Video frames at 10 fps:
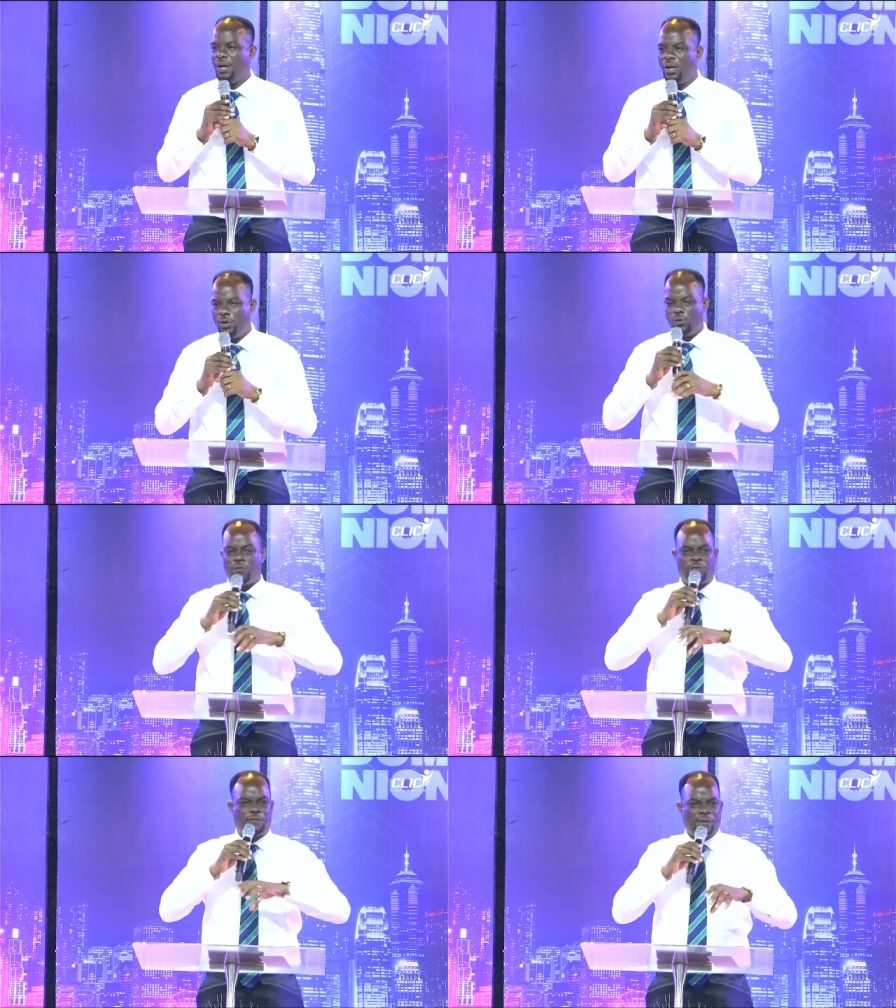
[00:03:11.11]
You
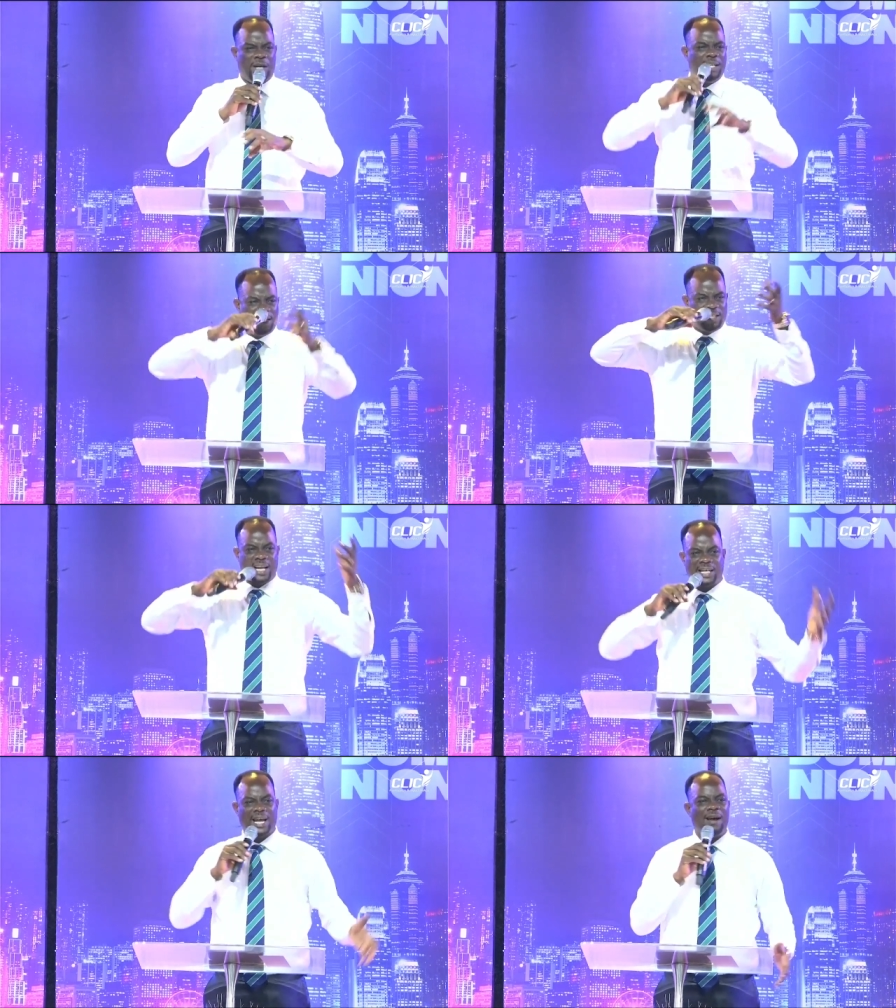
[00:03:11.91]
feel
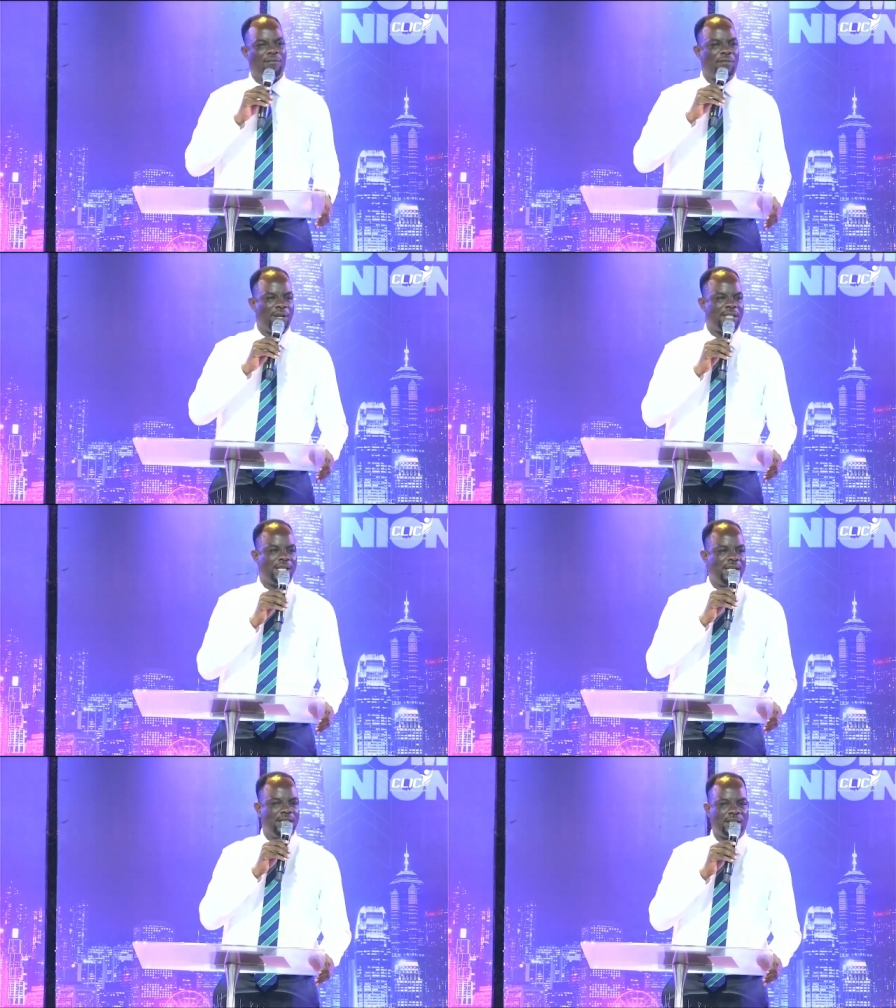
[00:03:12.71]
that everything
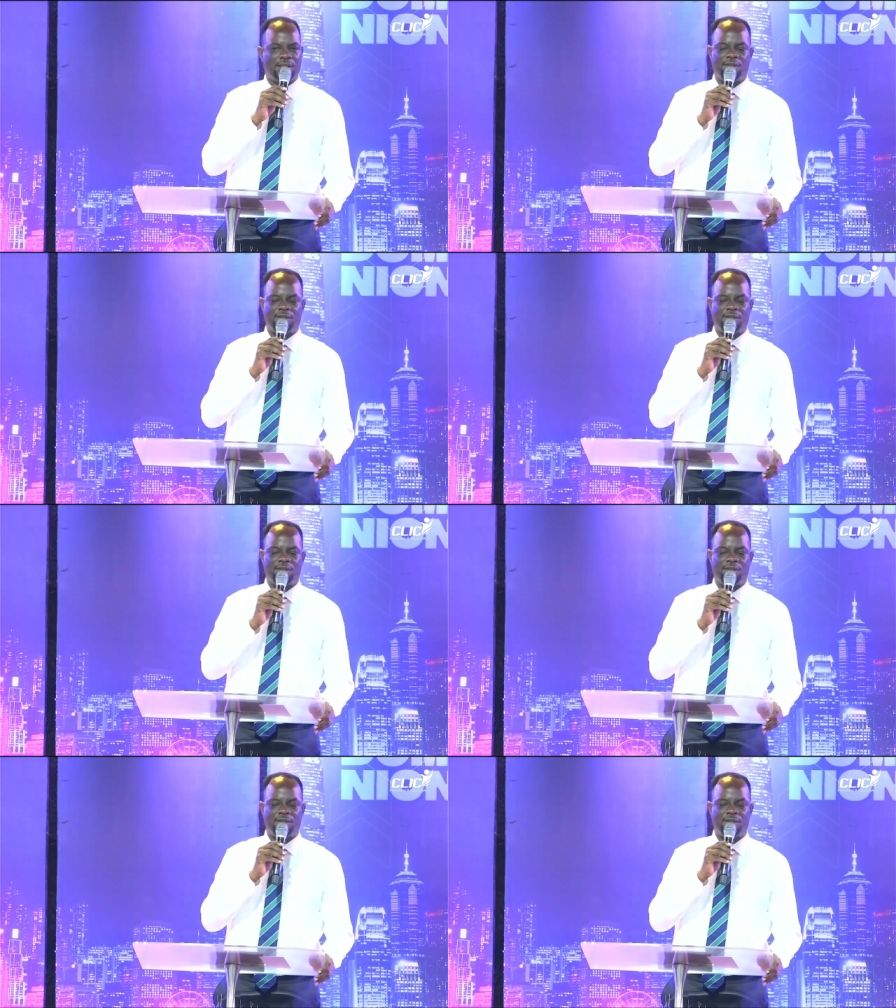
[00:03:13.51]
is